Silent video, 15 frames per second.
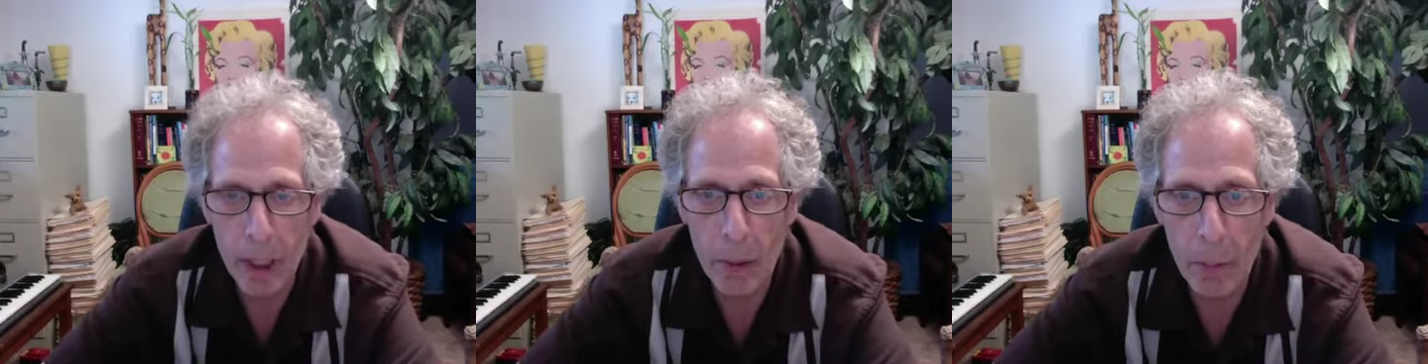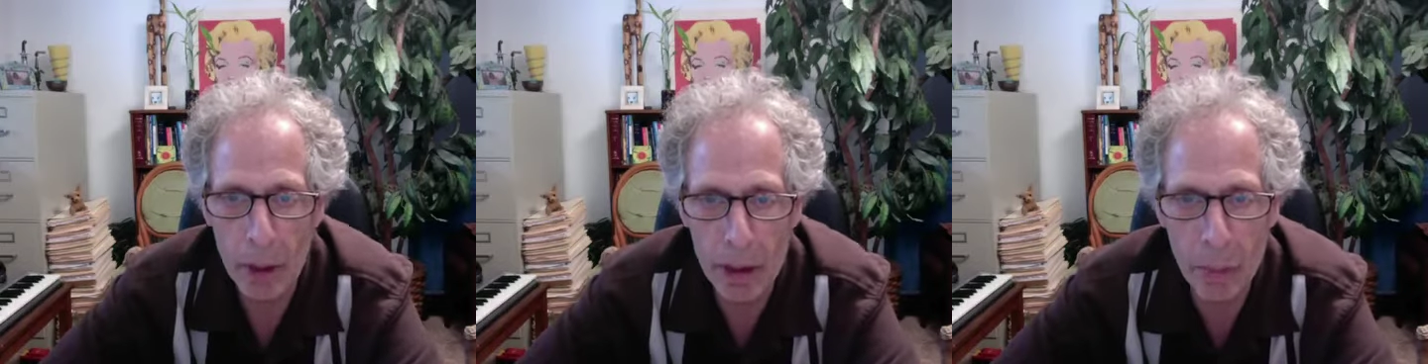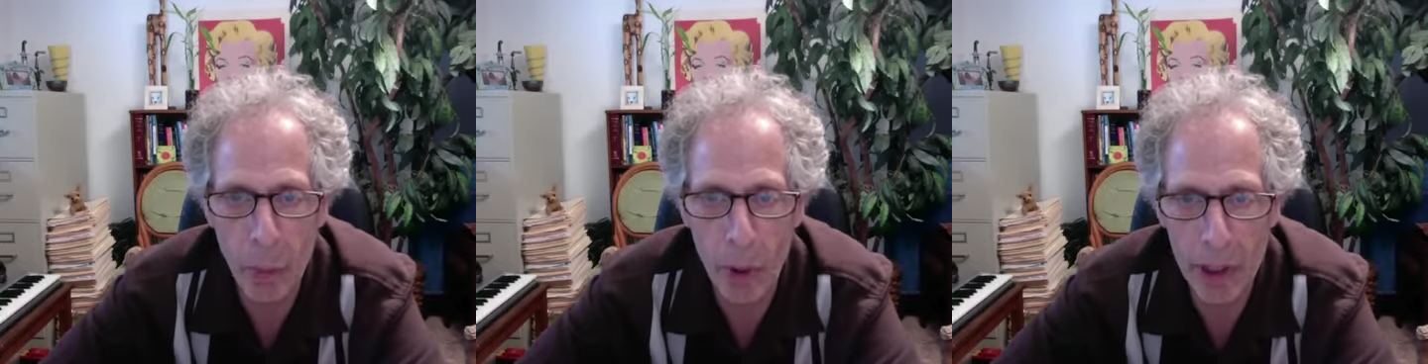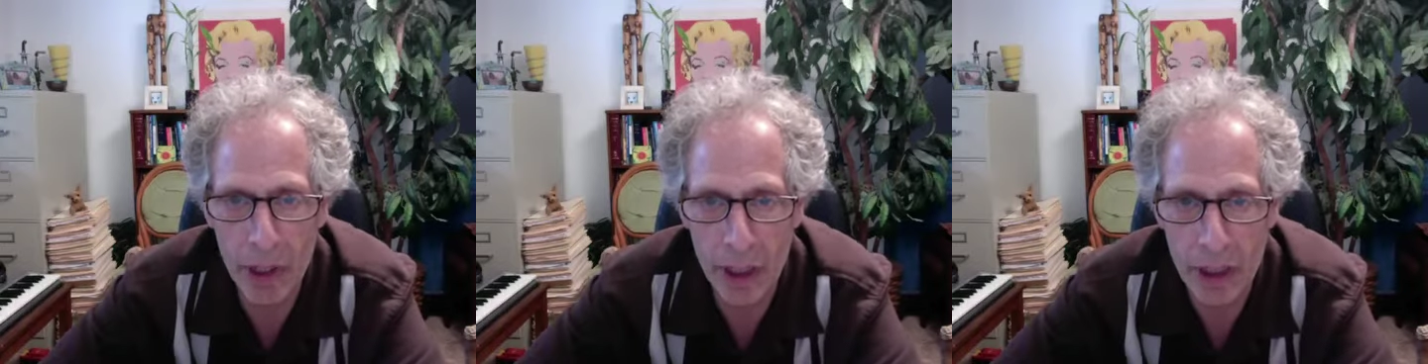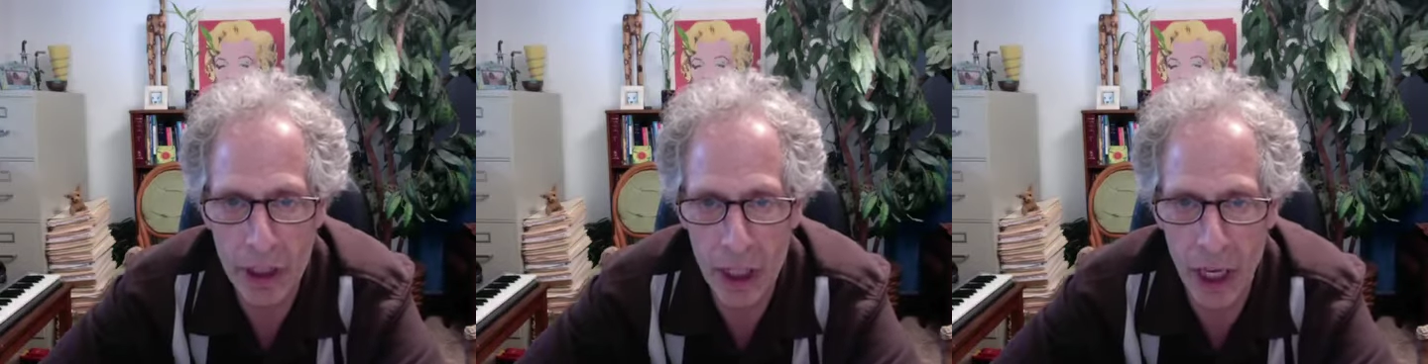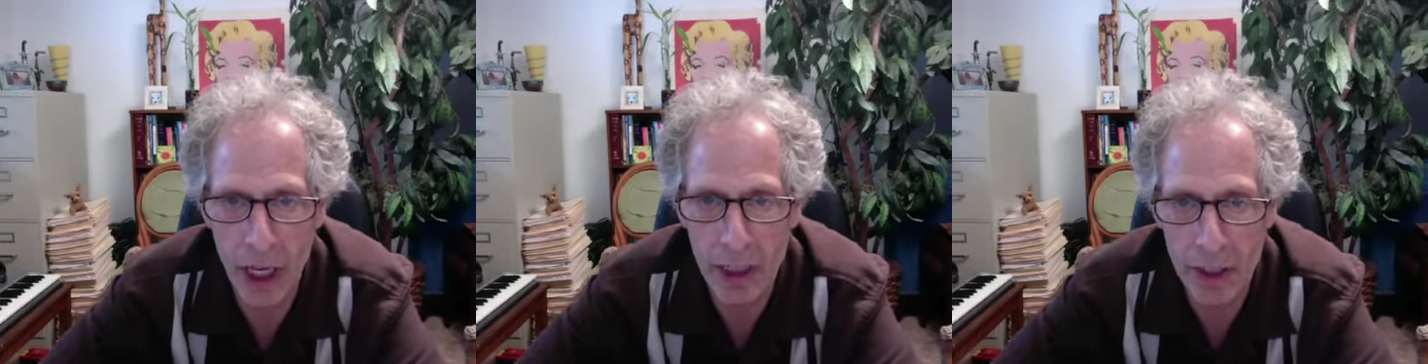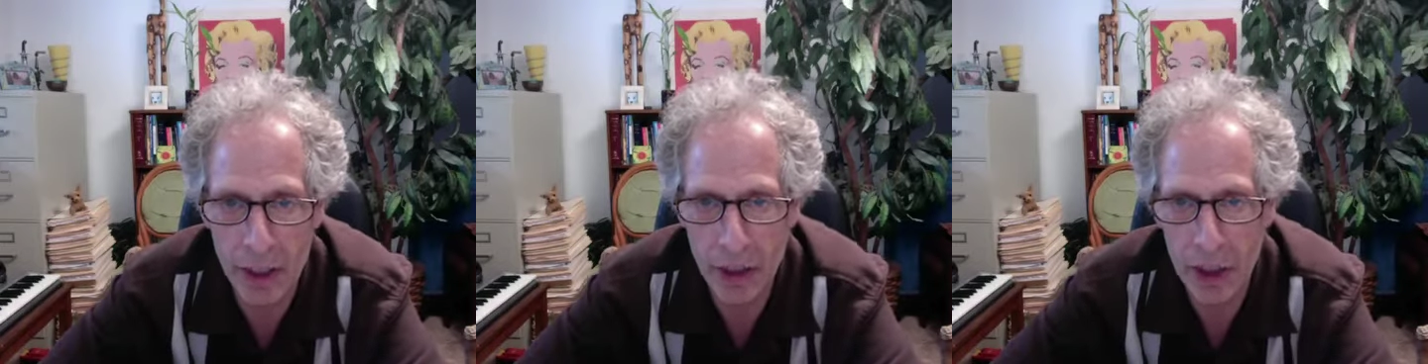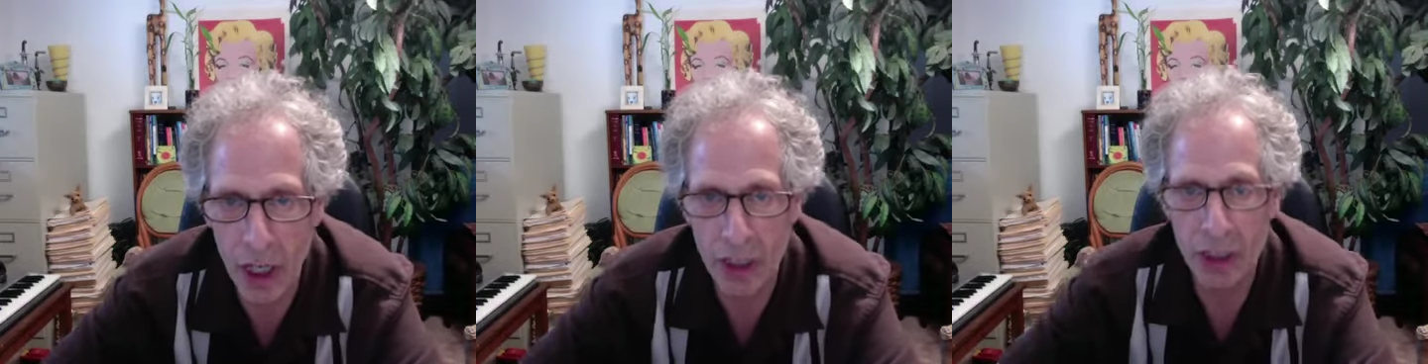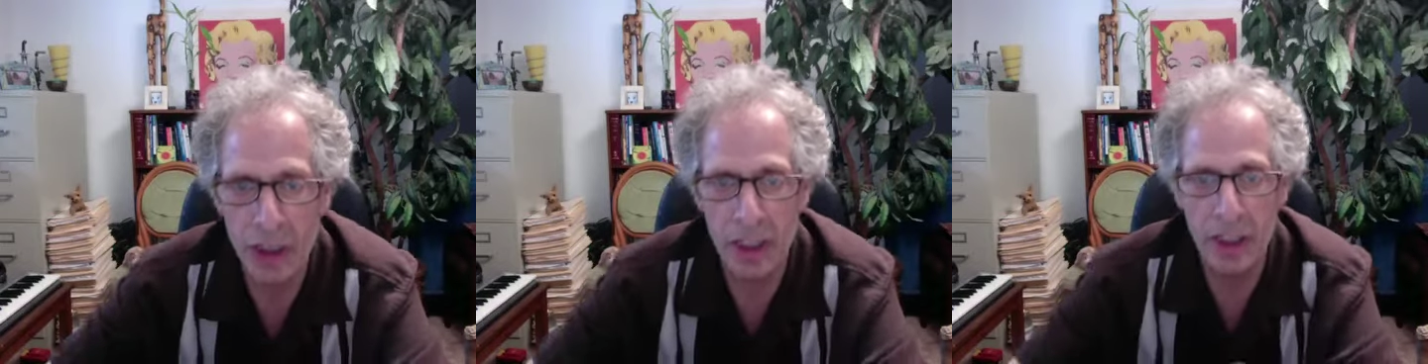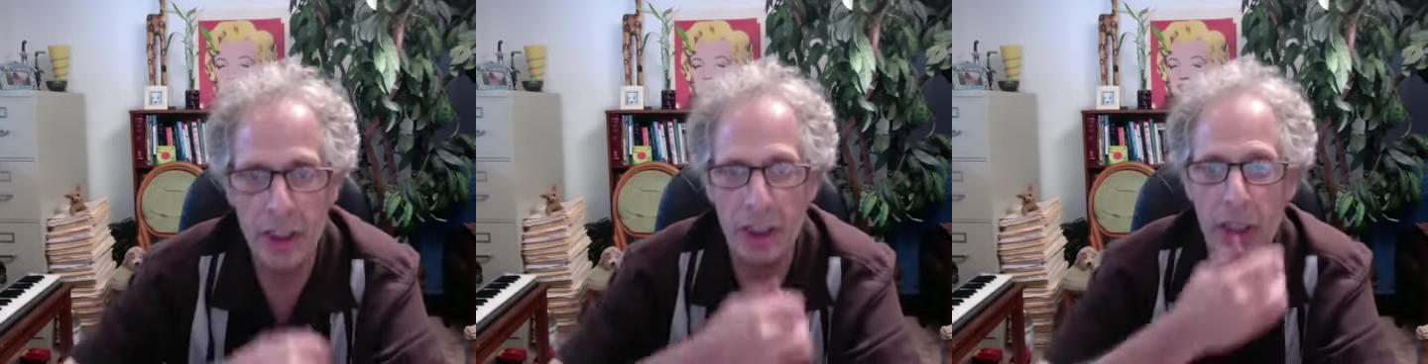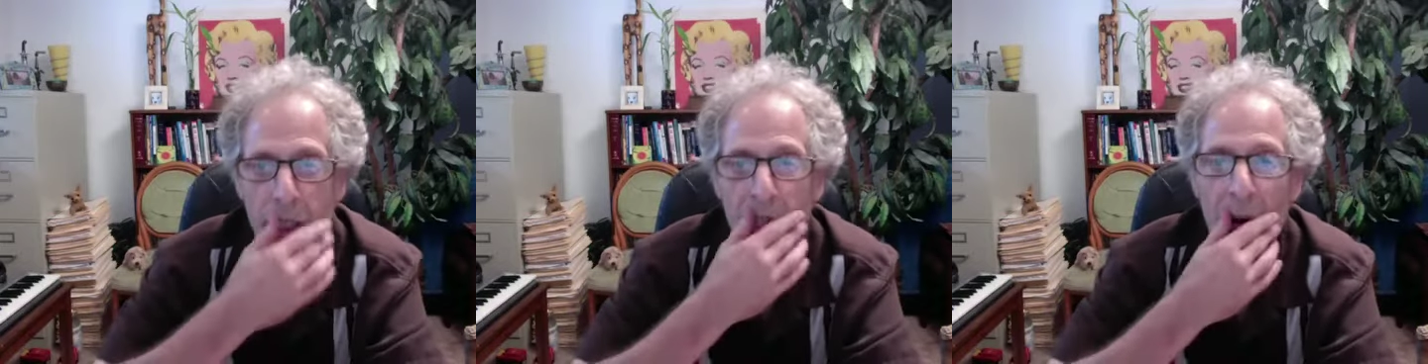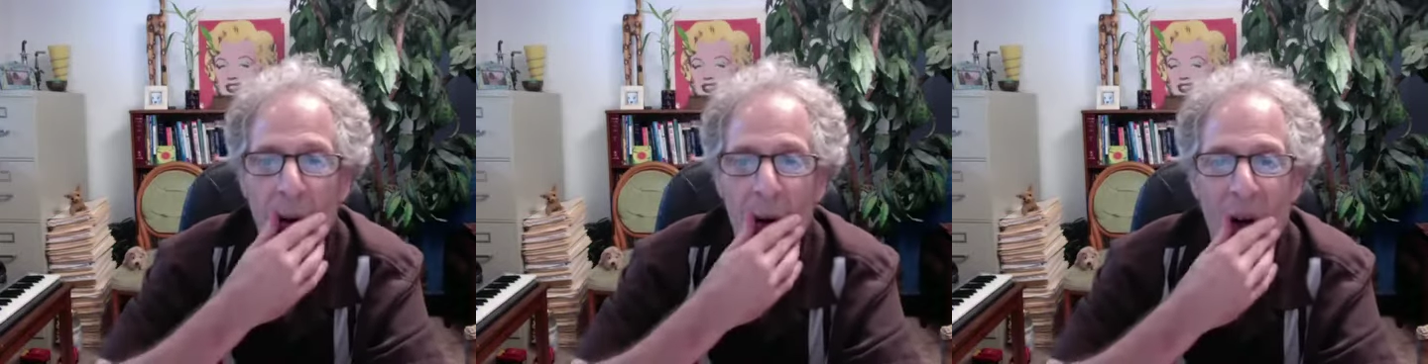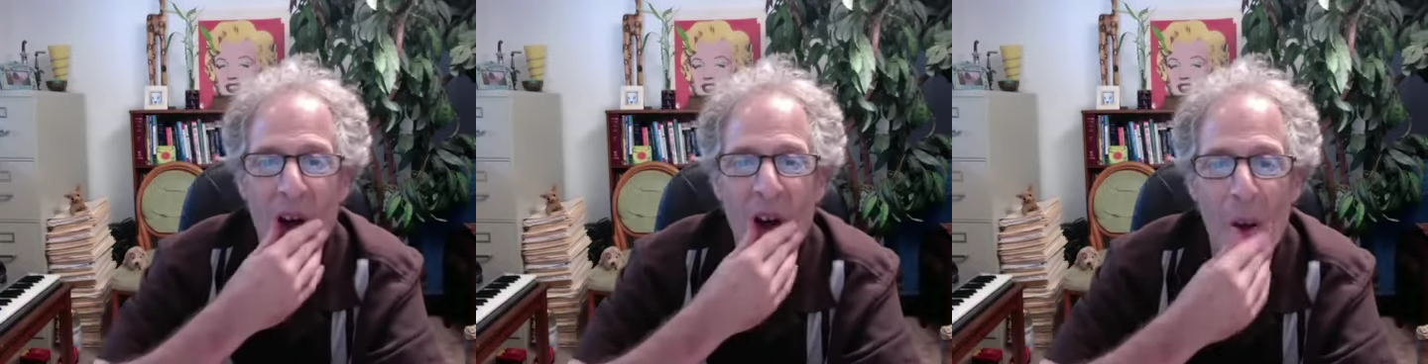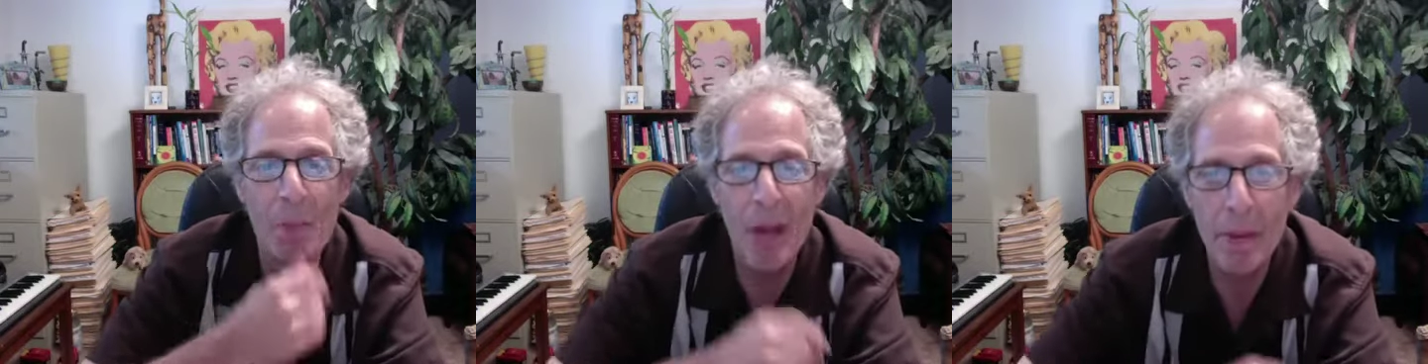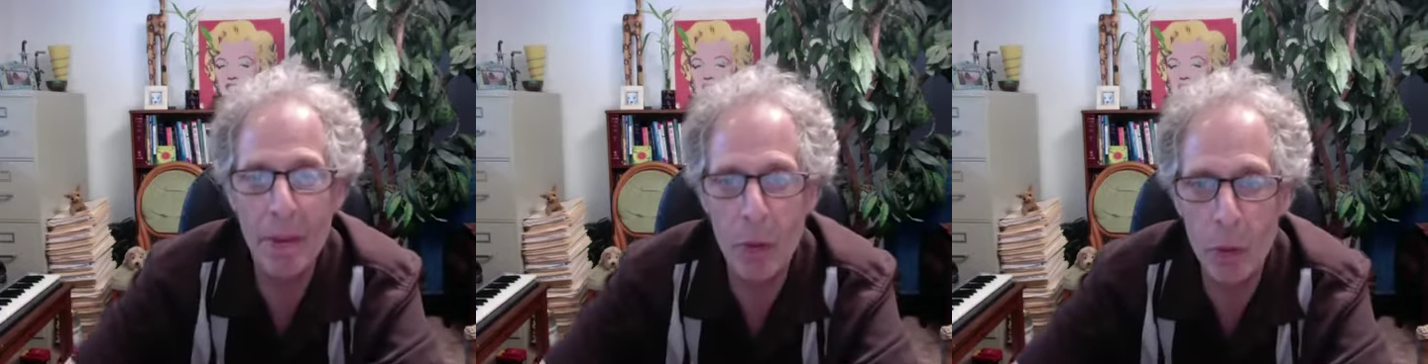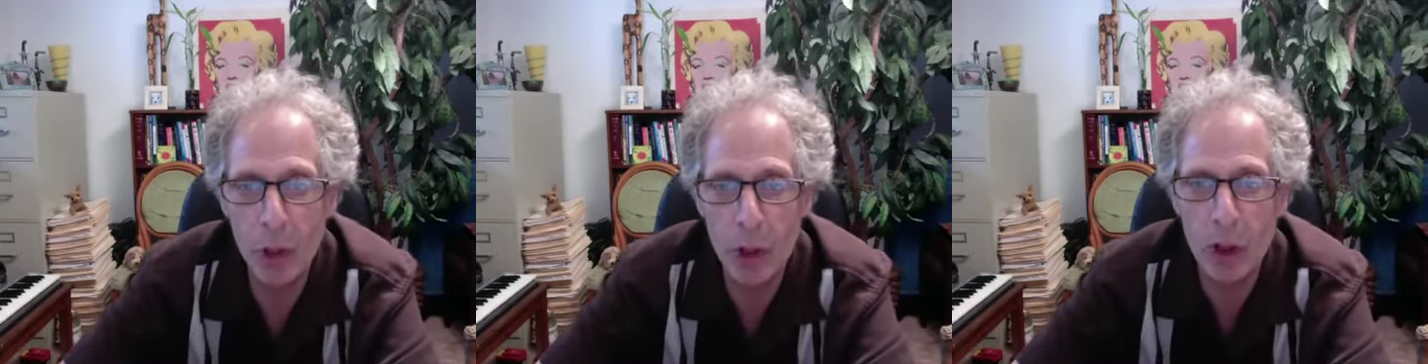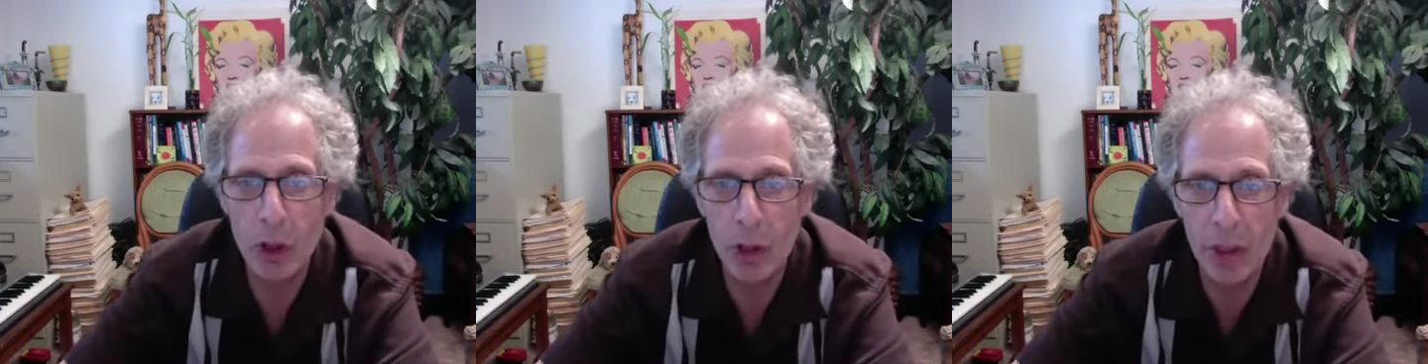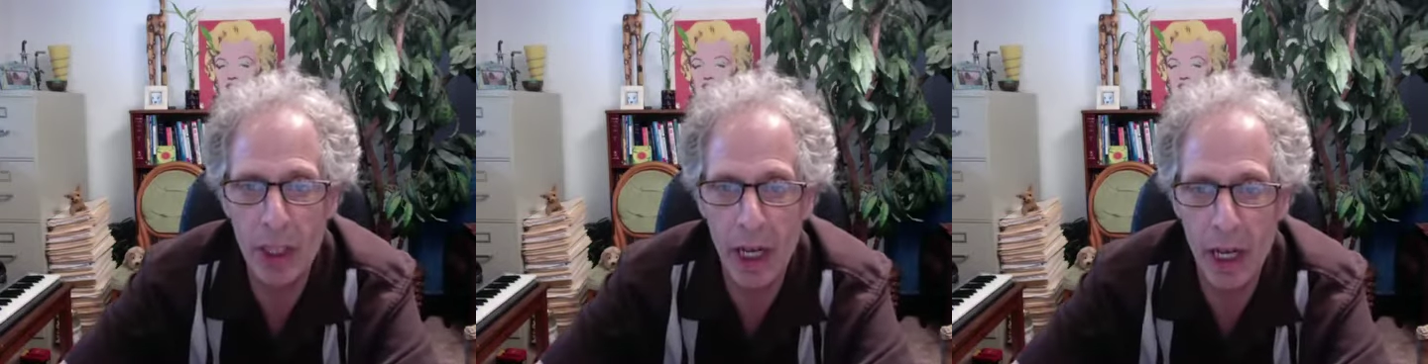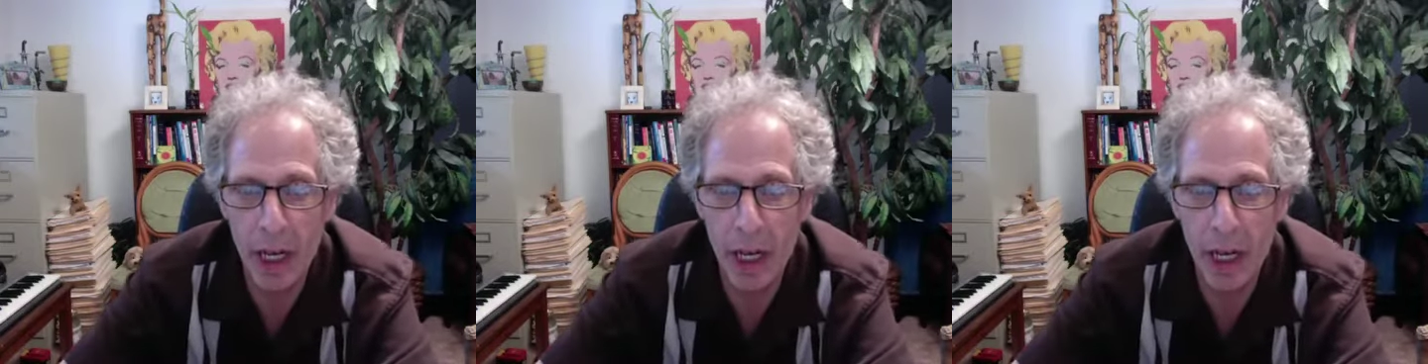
but the point of this discussion is, you know, maybe we should